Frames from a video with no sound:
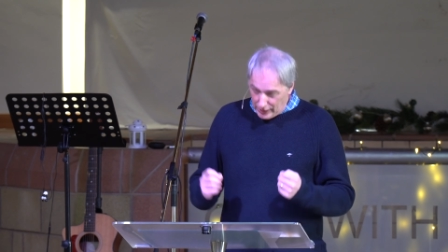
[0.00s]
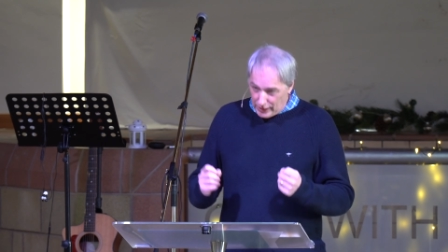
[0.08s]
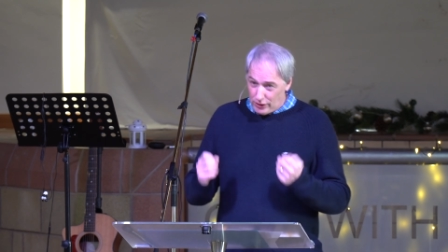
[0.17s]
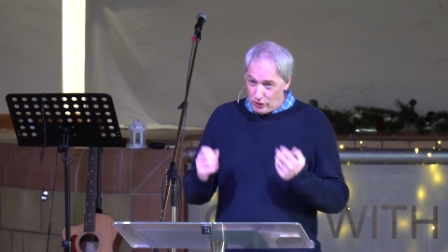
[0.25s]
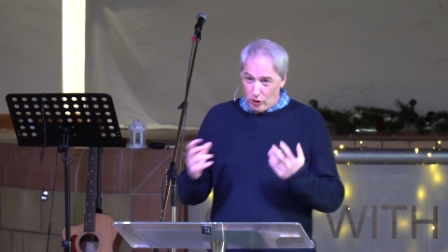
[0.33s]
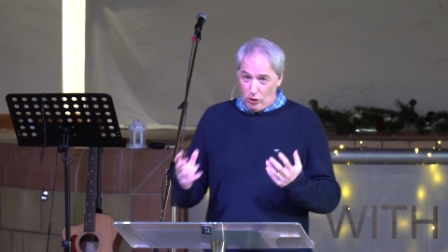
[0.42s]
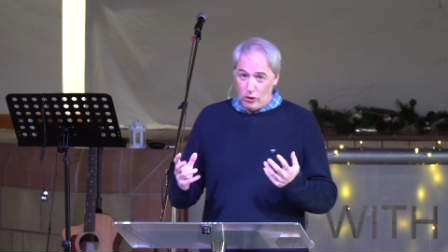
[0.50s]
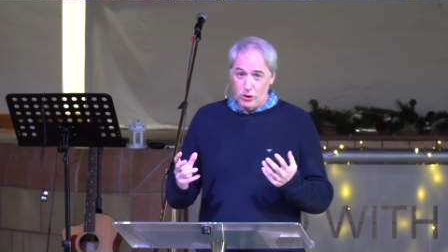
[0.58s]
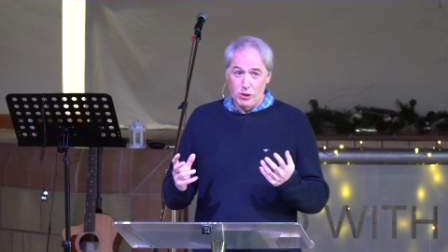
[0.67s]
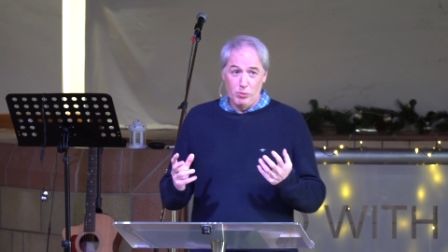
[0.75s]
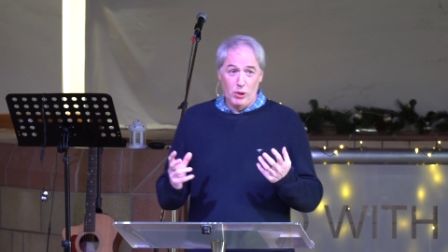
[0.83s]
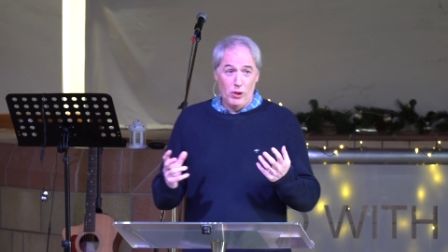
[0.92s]
it
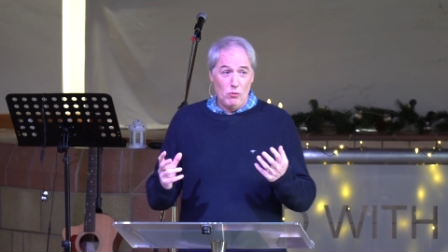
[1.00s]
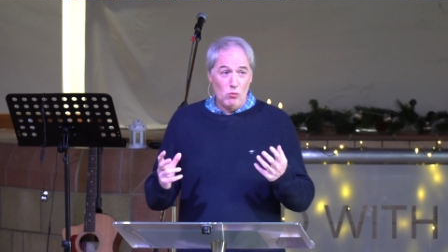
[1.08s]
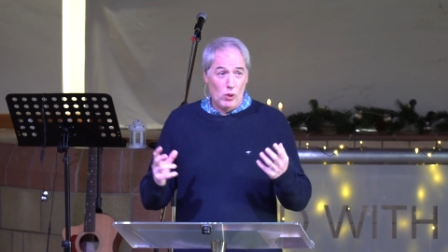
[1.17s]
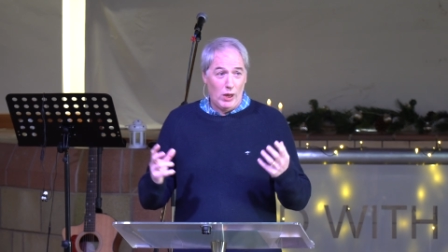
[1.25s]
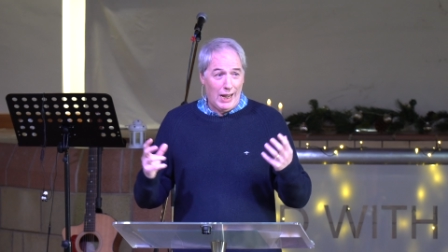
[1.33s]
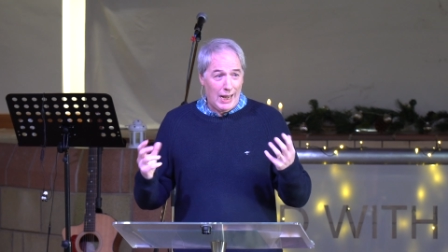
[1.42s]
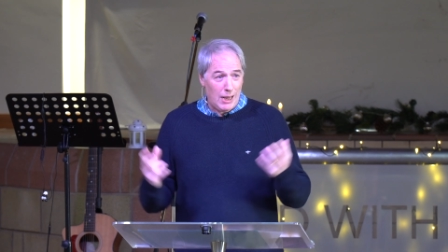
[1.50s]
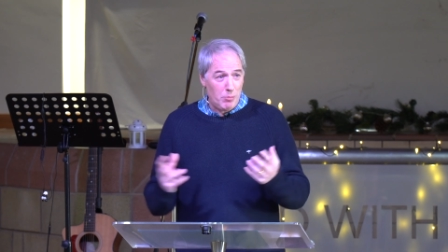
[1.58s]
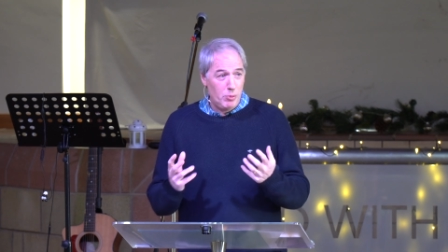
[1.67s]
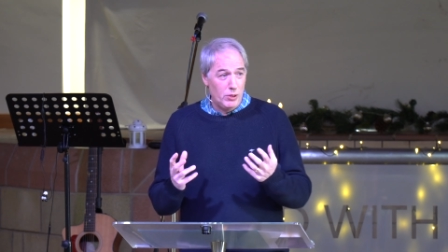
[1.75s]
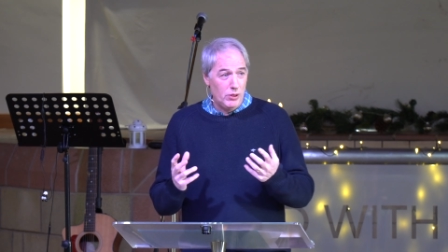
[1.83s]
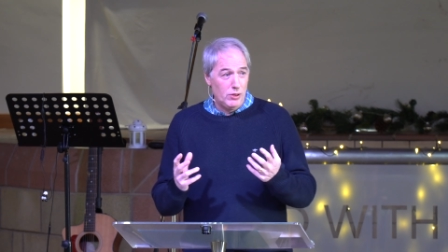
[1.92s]
talks about what
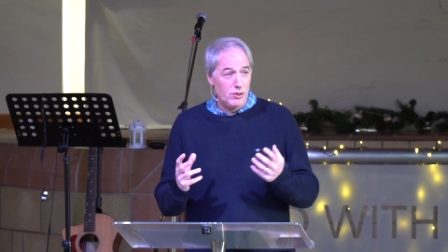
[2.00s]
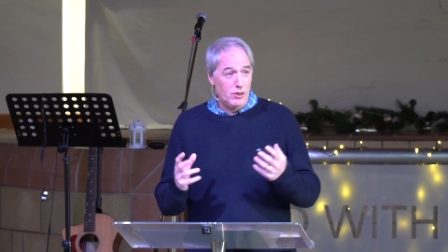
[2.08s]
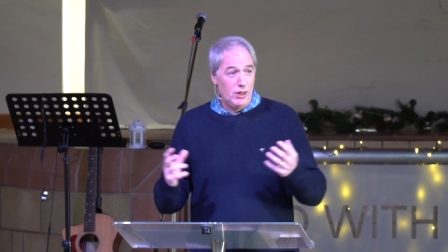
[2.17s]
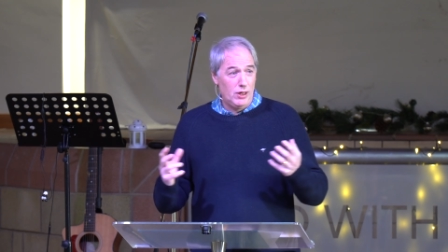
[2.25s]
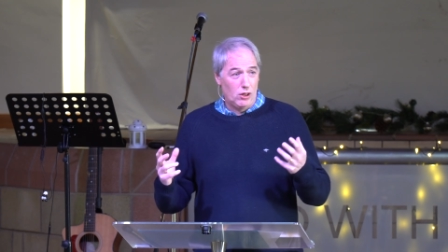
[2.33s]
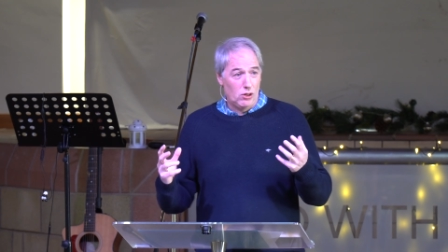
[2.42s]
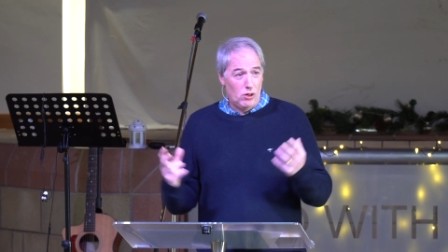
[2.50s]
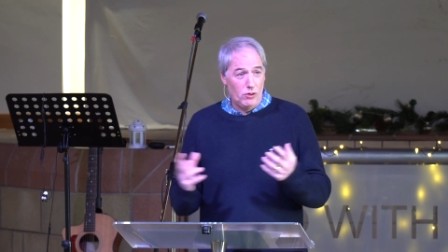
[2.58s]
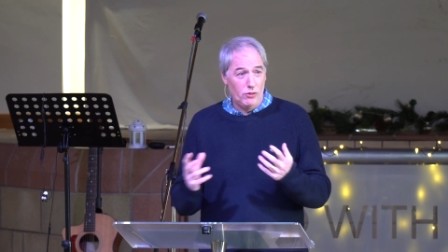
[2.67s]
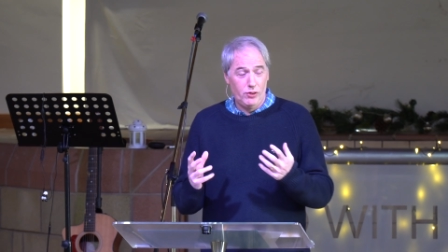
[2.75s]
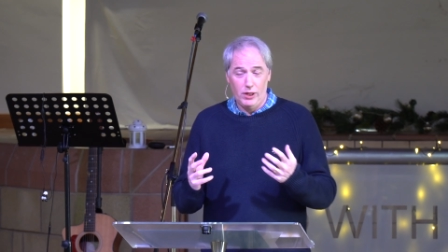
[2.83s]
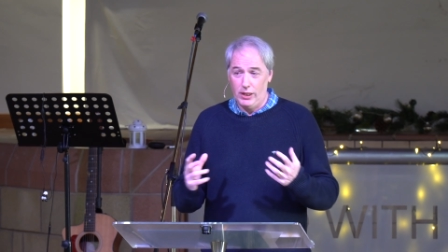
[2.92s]
happened in the
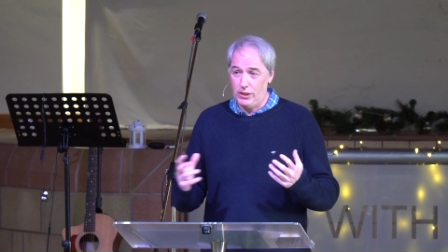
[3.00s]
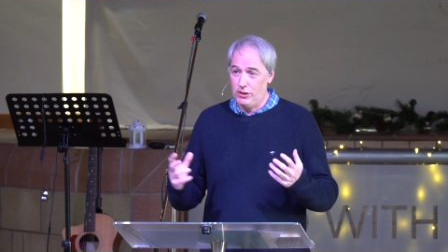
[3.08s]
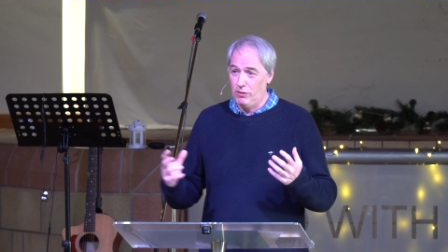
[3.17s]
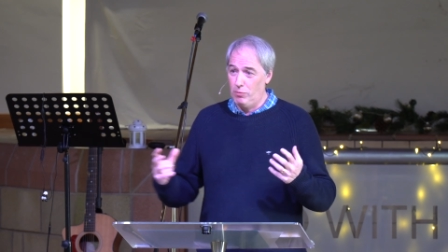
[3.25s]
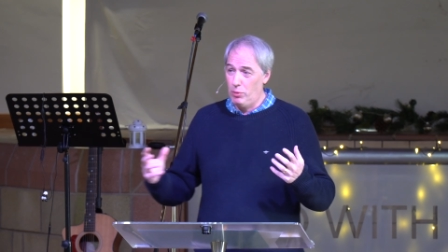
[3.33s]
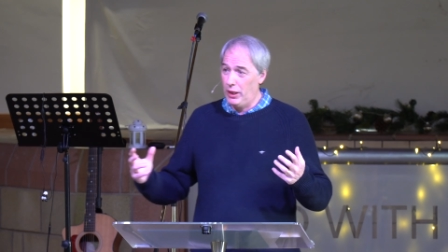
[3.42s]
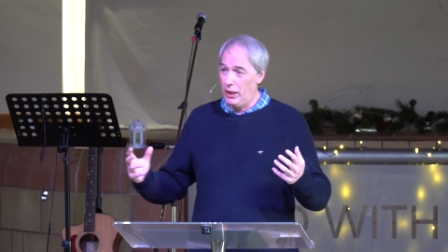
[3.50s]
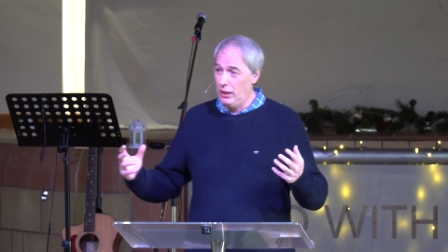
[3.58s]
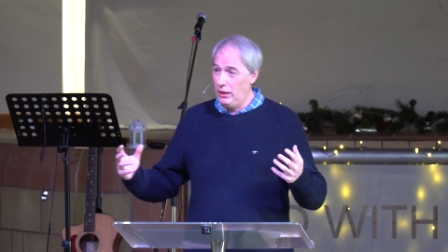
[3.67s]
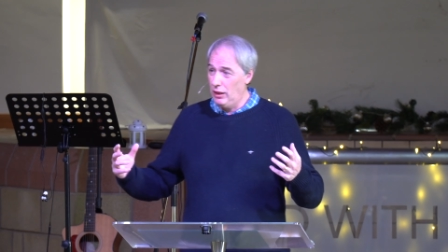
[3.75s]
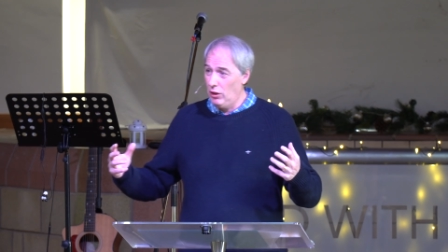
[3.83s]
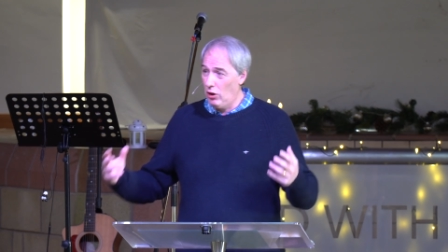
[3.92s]
context of
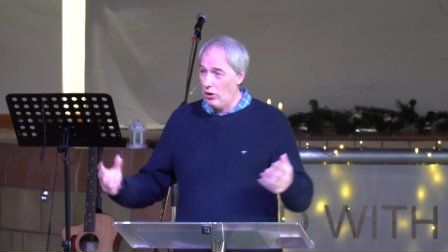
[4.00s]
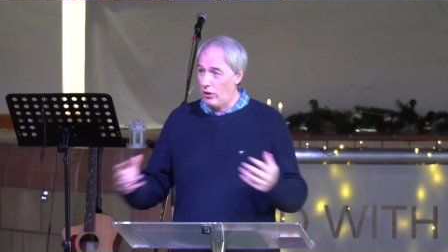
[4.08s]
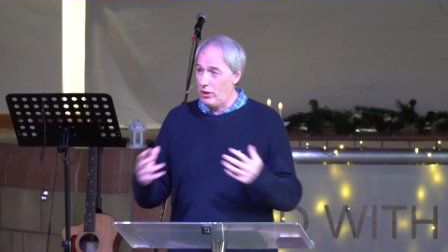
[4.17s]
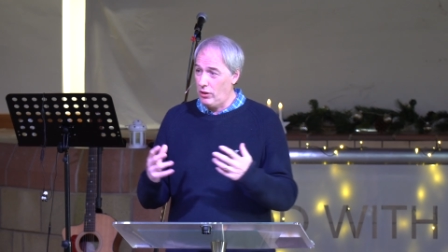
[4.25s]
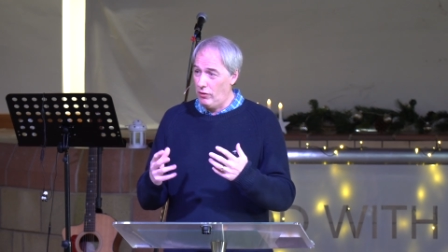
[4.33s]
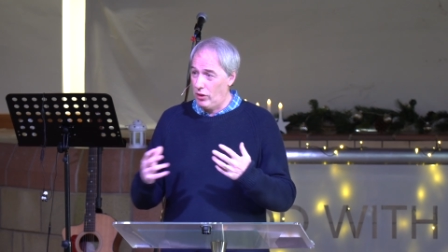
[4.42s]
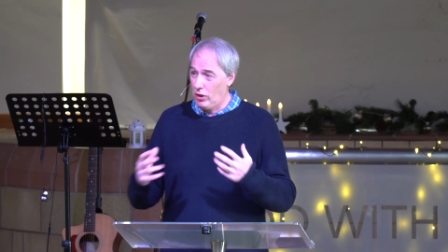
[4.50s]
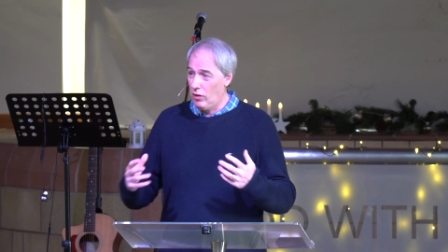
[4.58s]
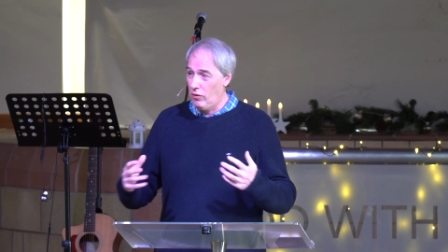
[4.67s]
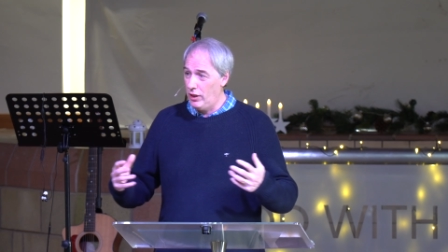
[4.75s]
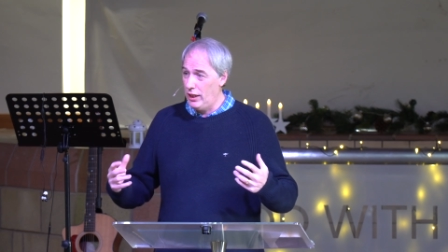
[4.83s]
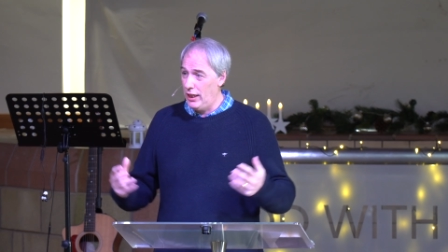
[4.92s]
bringing the Ark of the
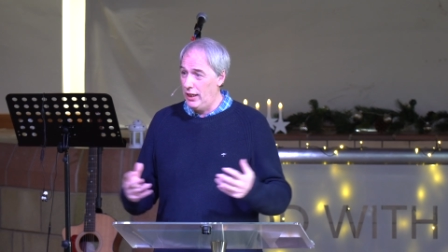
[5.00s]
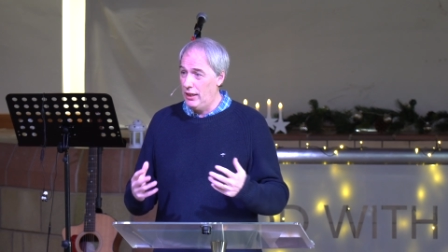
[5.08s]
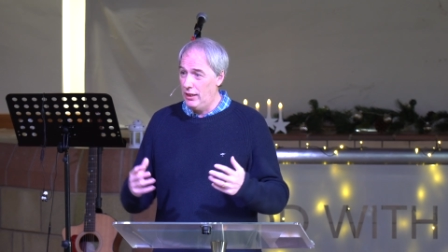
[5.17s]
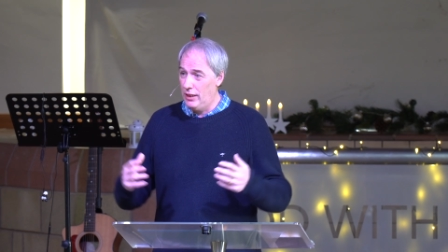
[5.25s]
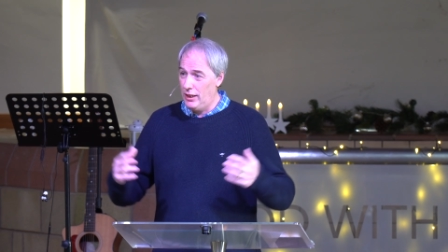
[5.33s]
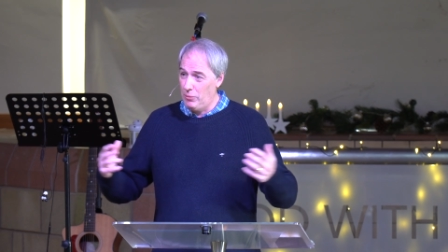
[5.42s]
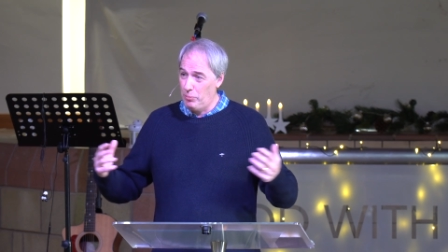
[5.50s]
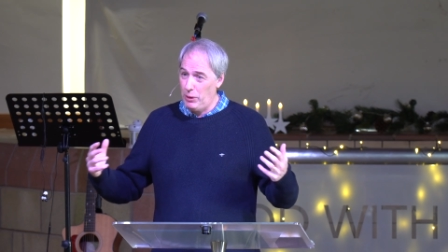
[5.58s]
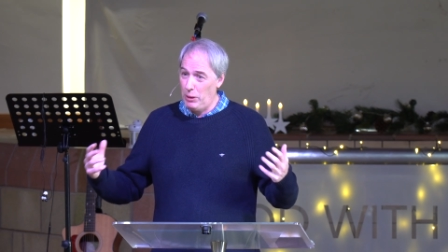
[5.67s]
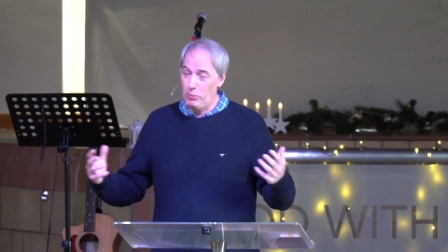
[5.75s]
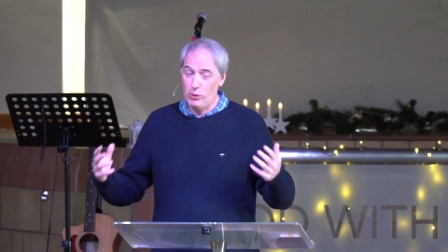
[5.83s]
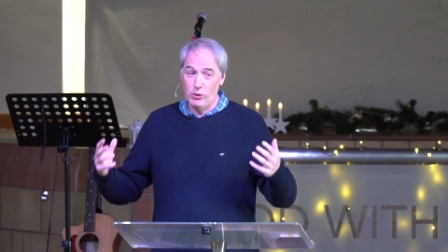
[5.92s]
Covenant in and
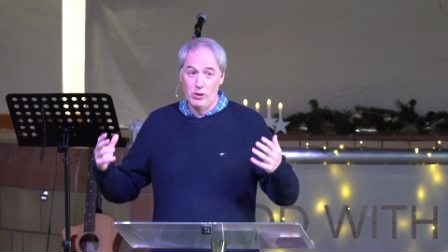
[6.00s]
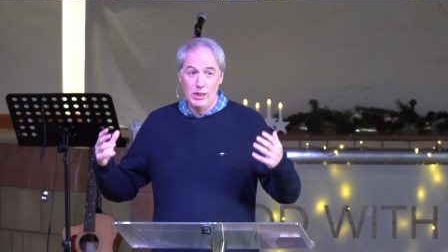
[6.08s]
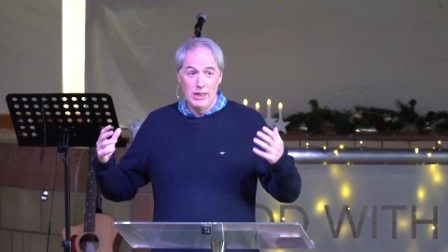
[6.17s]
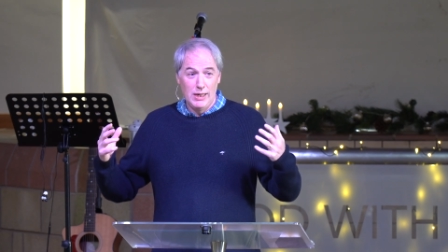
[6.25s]
people